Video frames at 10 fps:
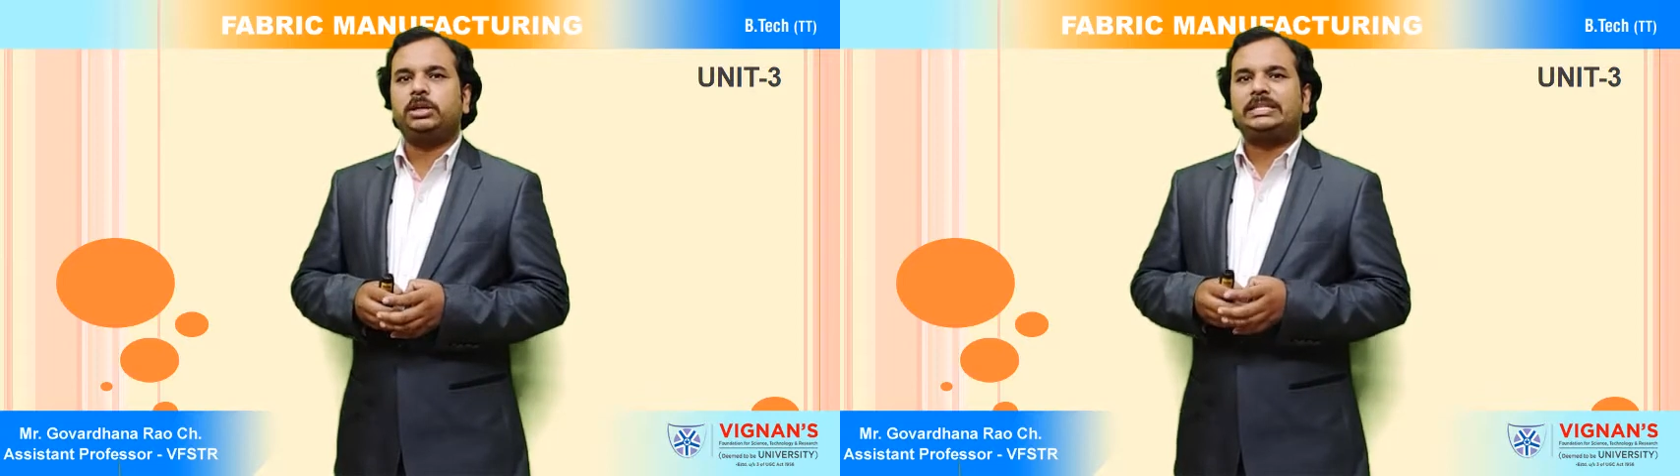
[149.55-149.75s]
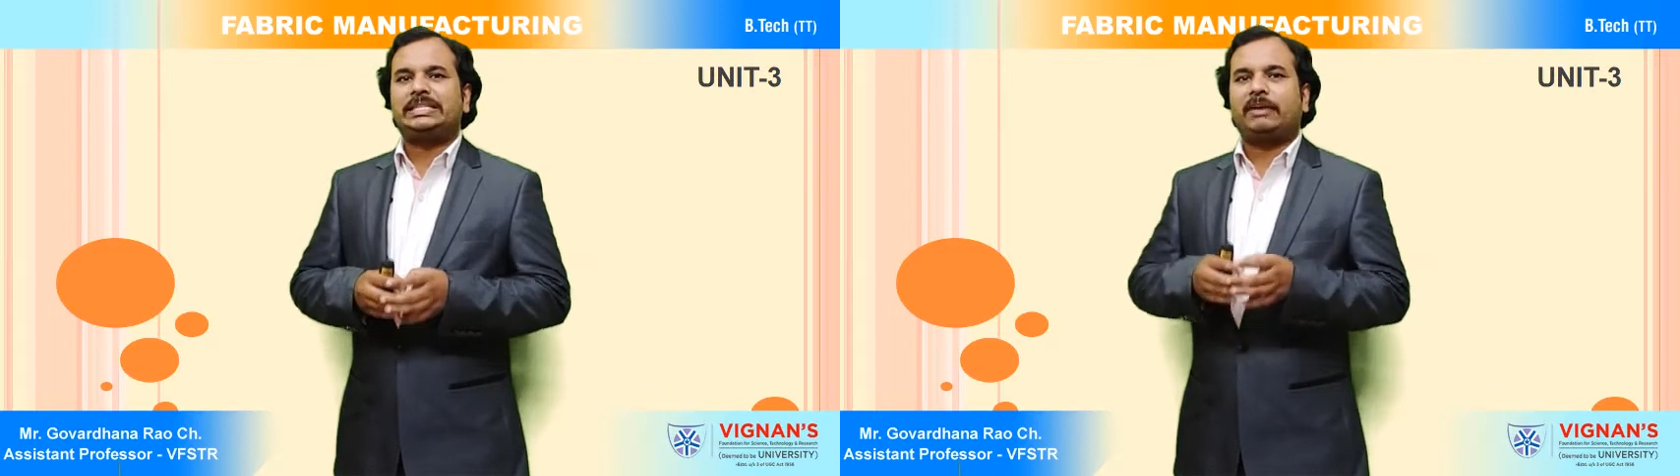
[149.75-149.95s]

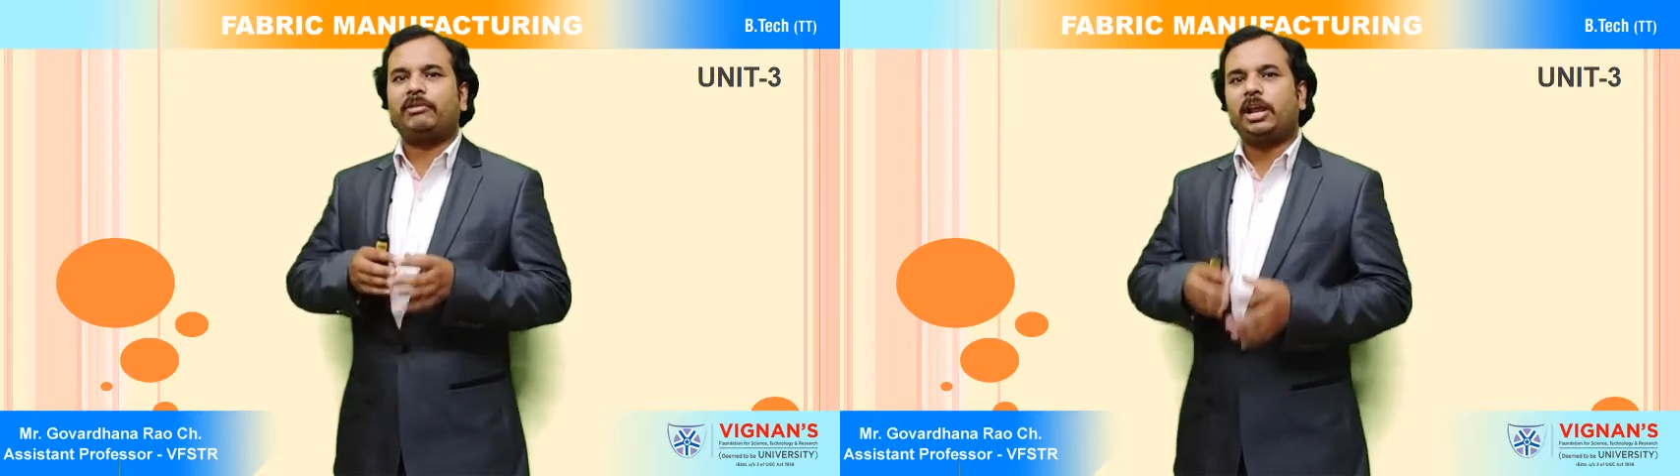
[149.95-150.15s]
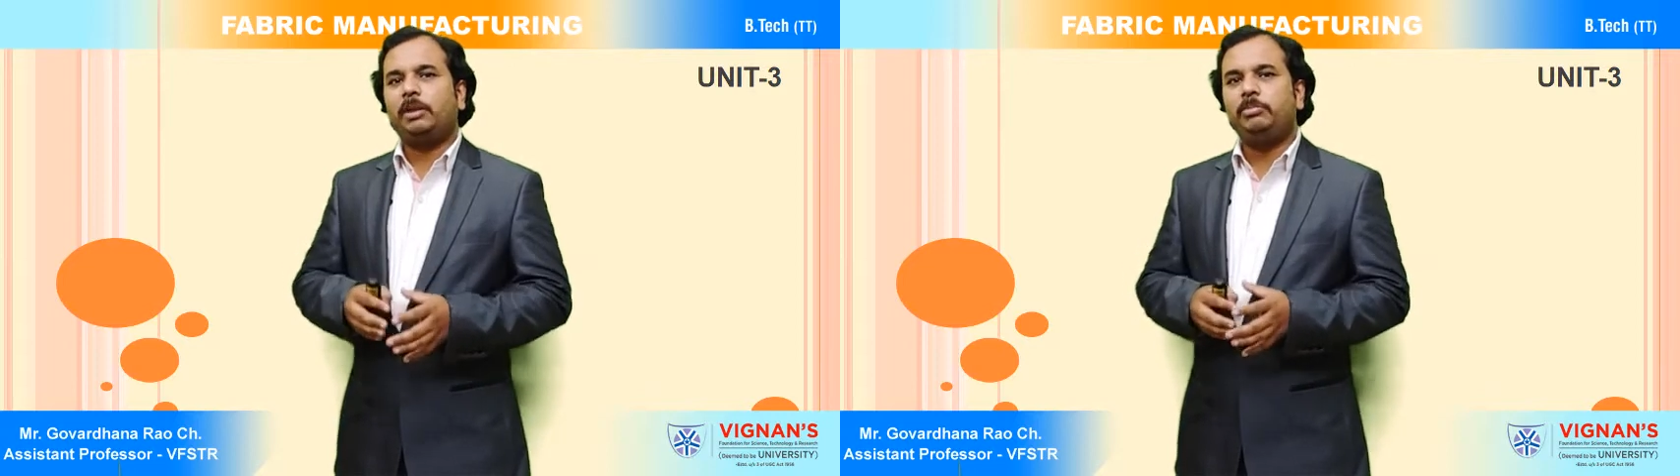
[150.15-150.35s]

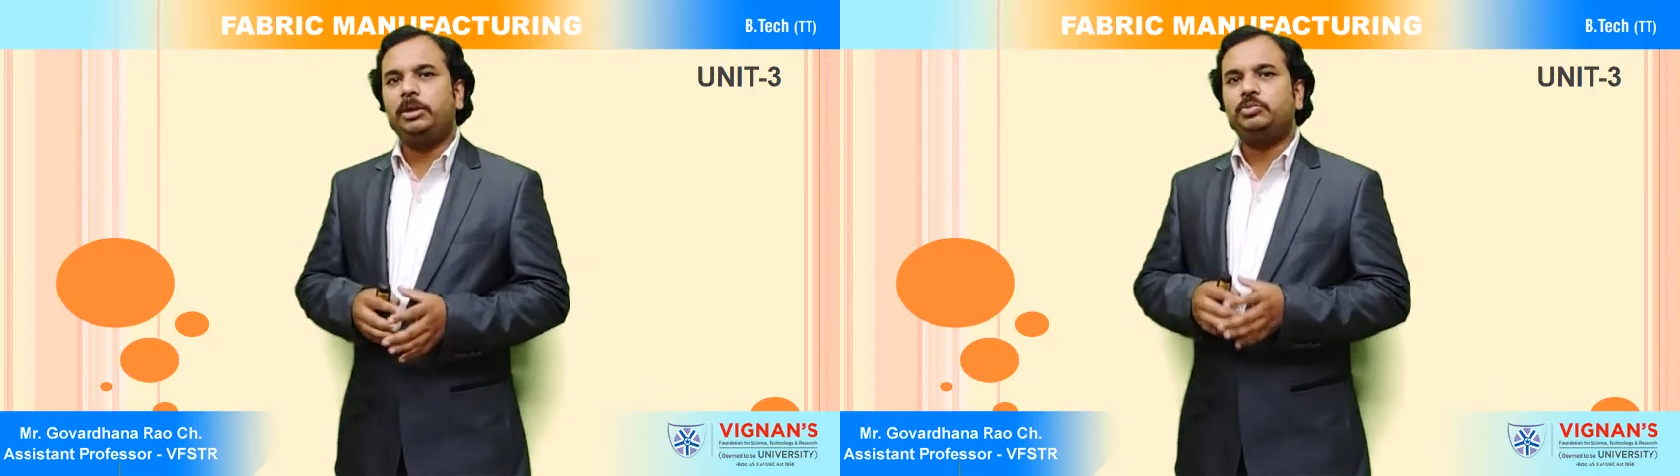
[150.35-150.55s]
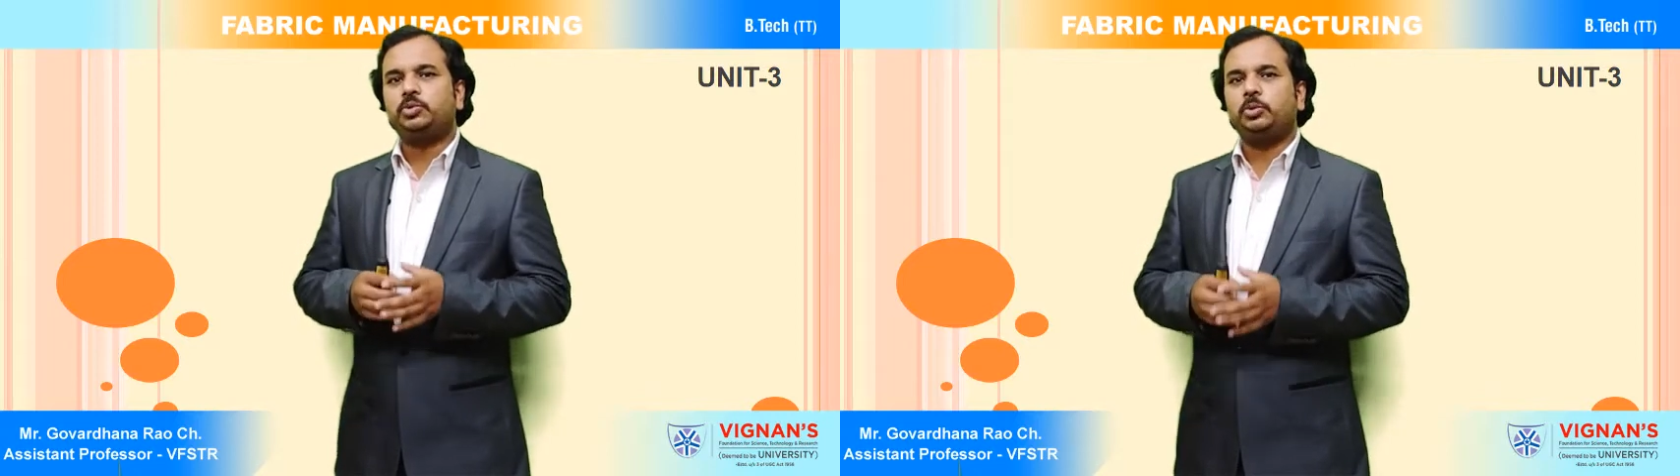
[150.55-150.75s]
several
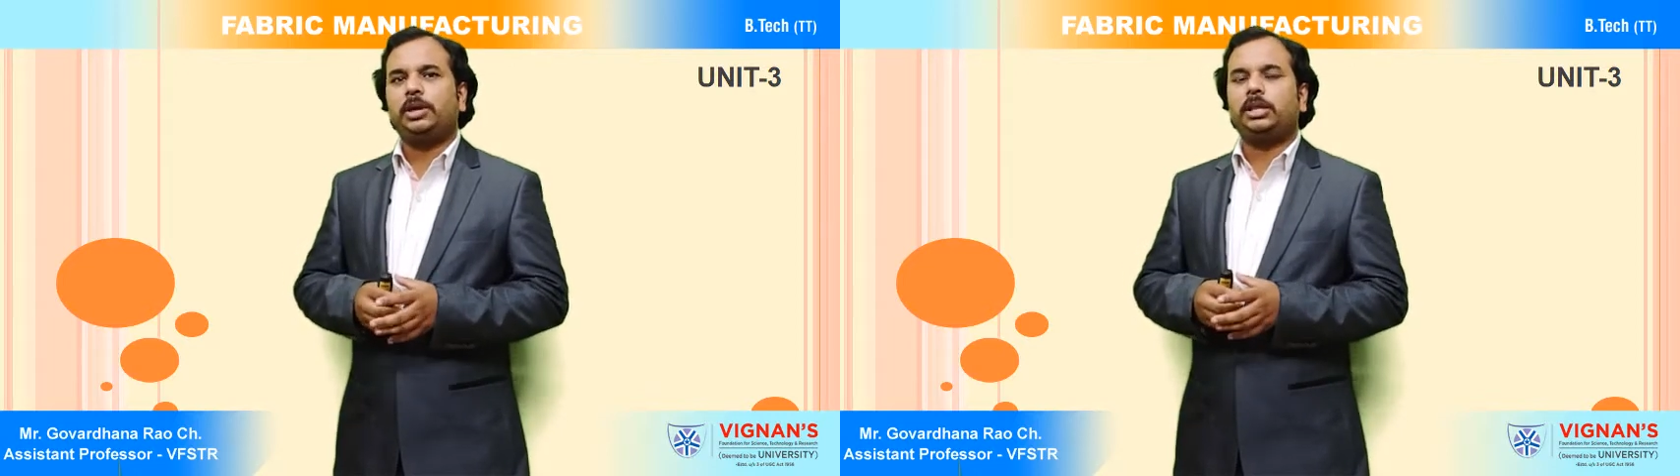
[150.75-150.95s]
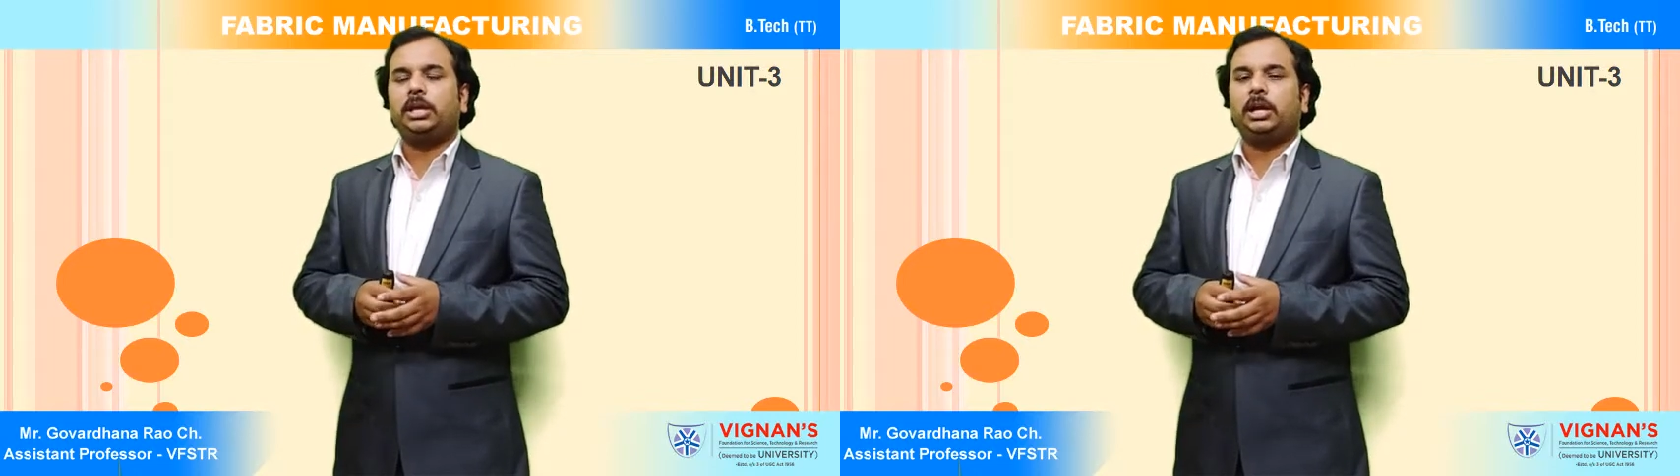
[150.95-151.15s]
beams
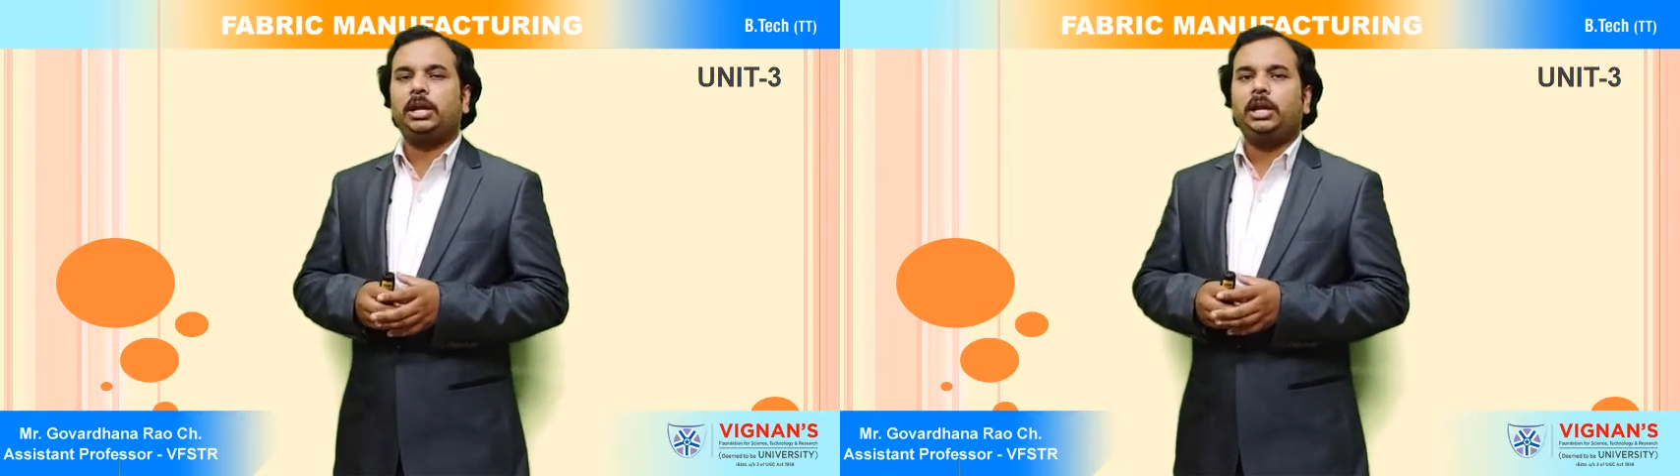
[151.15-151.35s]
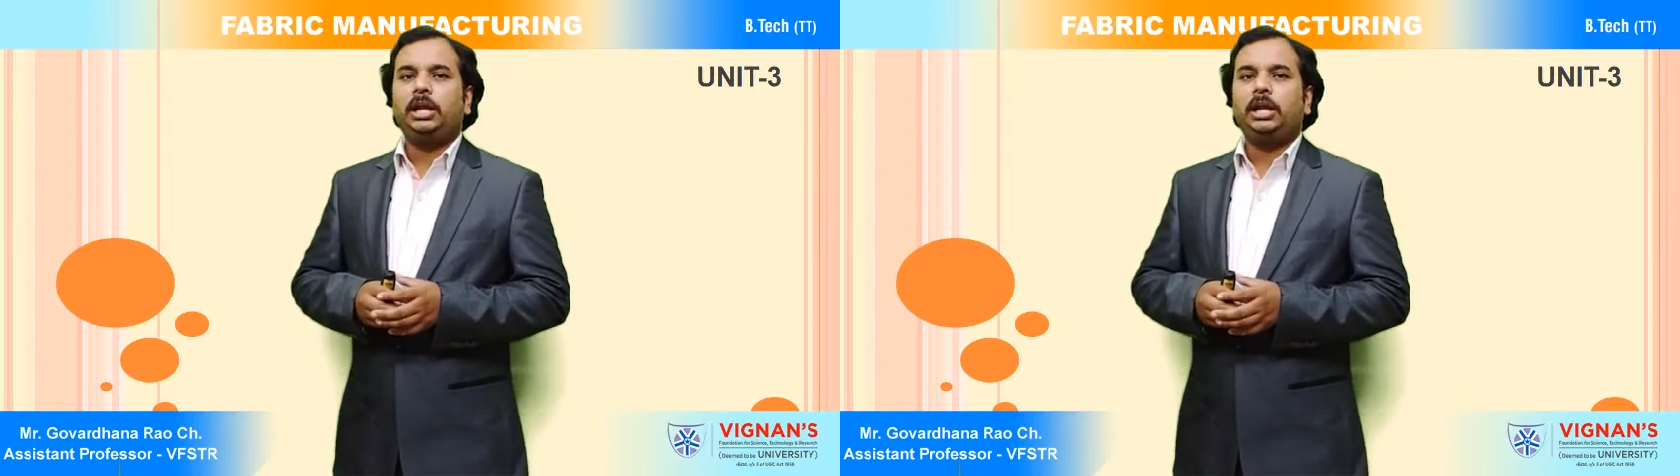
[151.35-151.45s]
together